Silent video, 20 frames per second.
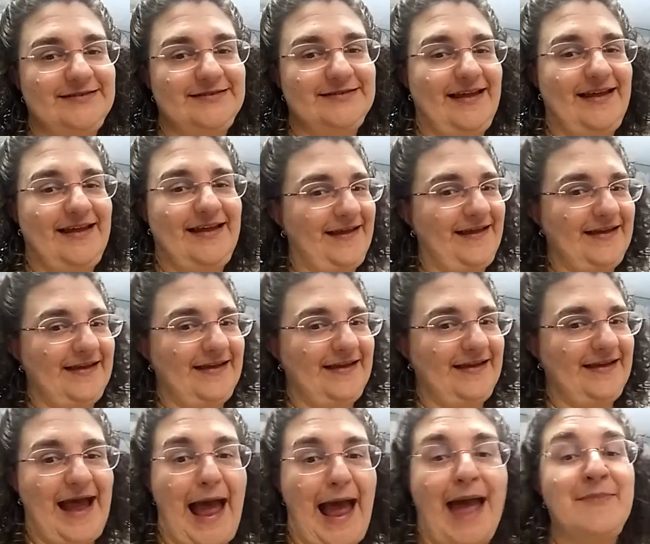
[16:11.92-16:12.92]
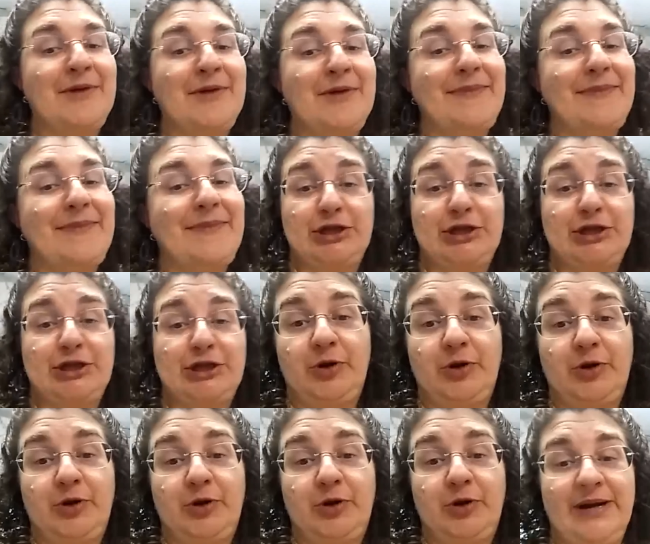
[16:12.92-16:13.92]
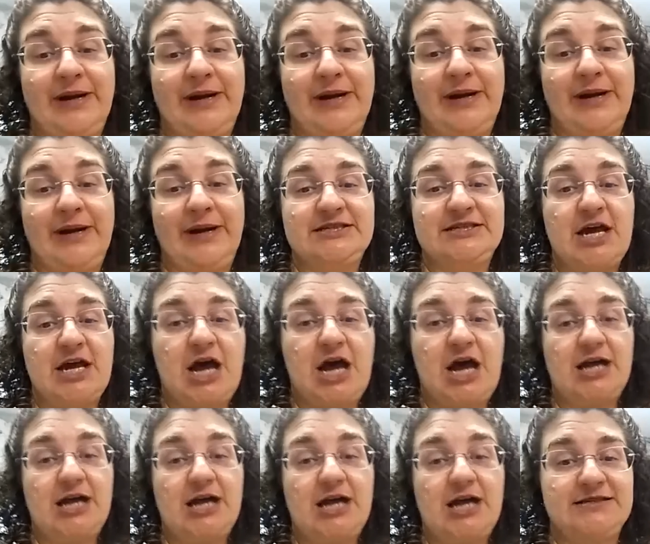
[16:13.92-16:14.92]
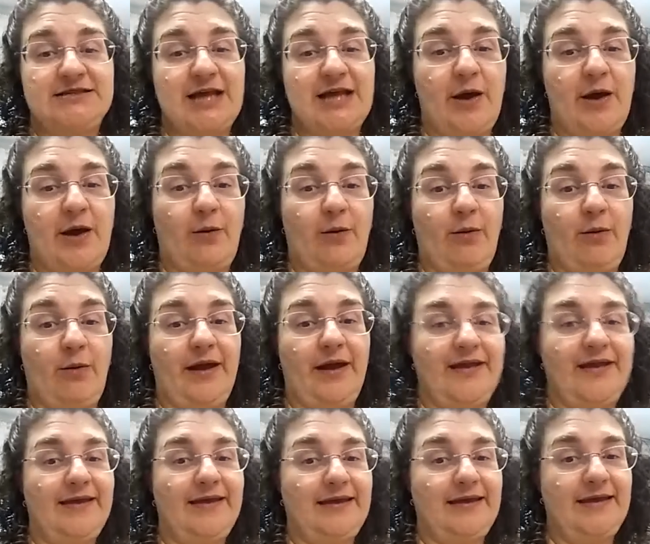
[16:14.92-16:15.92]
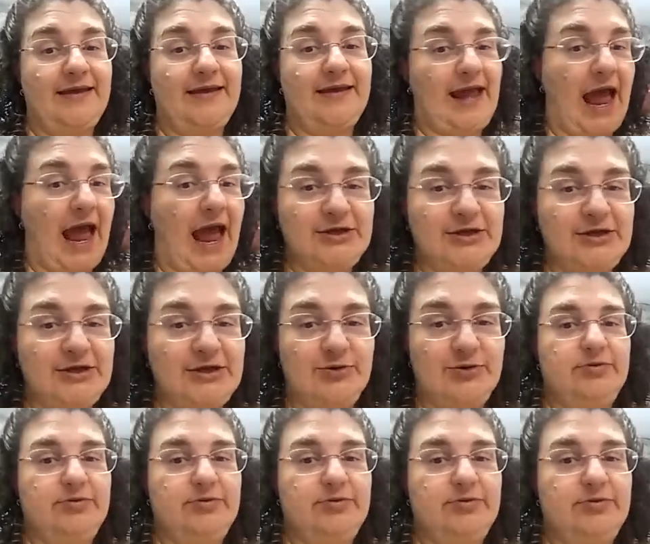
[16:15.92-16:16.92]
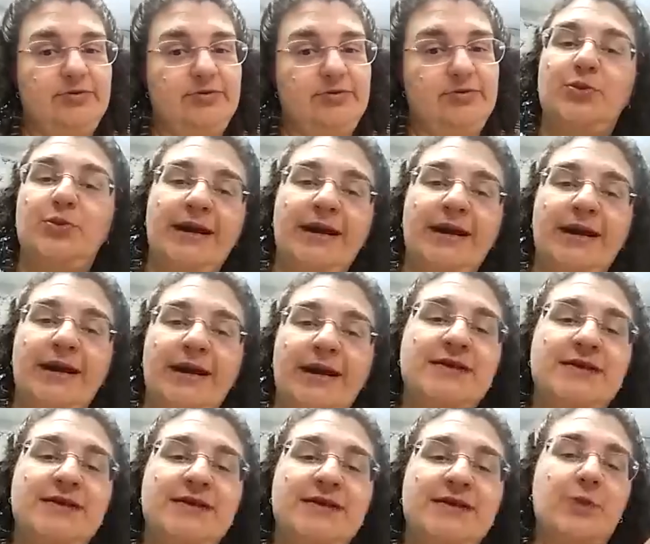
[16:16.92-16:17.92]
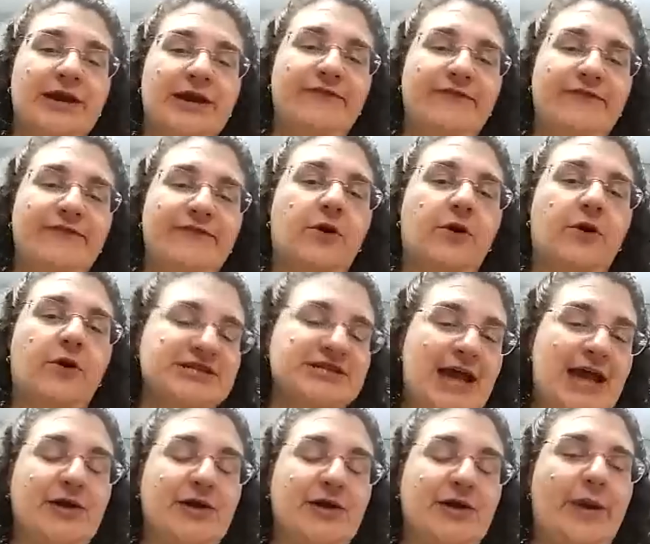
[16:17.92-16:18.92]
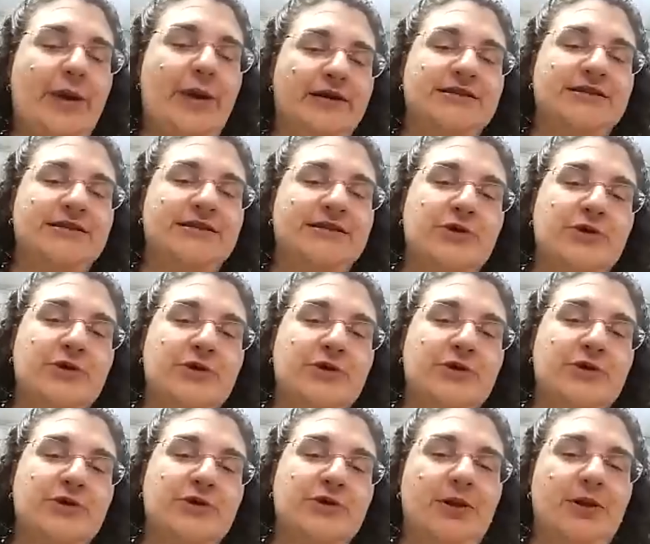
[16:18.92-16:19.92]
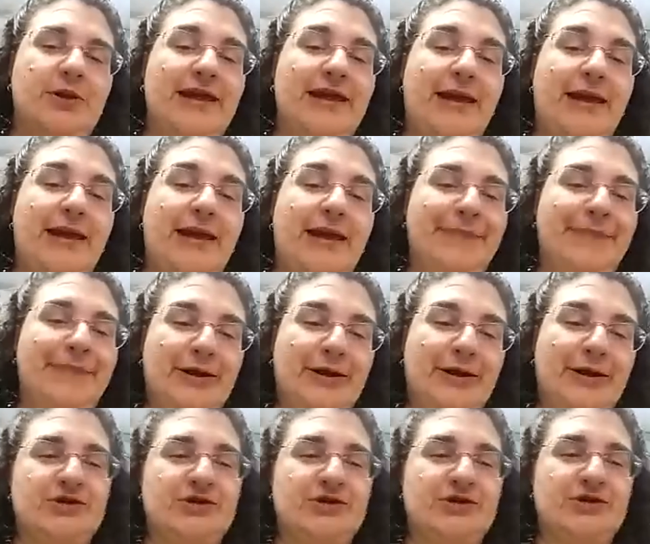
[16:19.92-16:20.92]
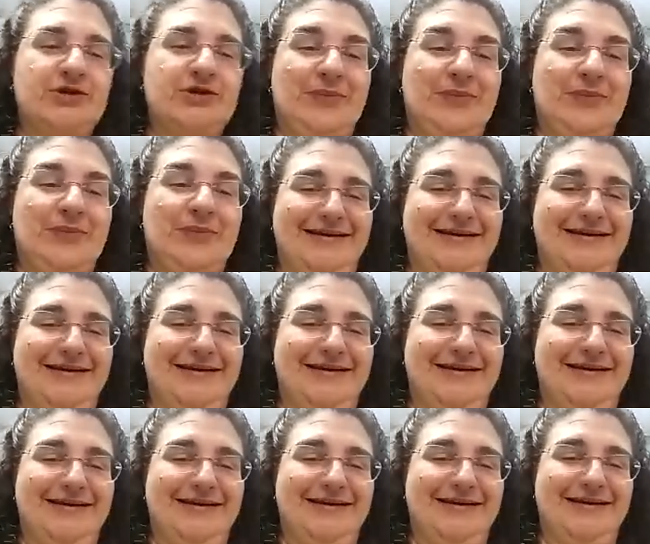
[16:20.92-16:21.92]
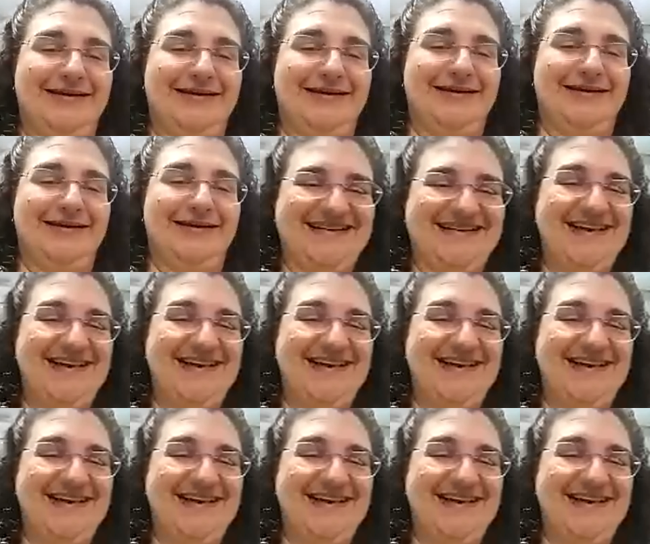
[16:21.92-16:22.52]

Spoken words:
Yeah. I'm a magic loop girl when it comes to socks, so I do one at a time on a 24, which is kind of weird to most people, but it works for me.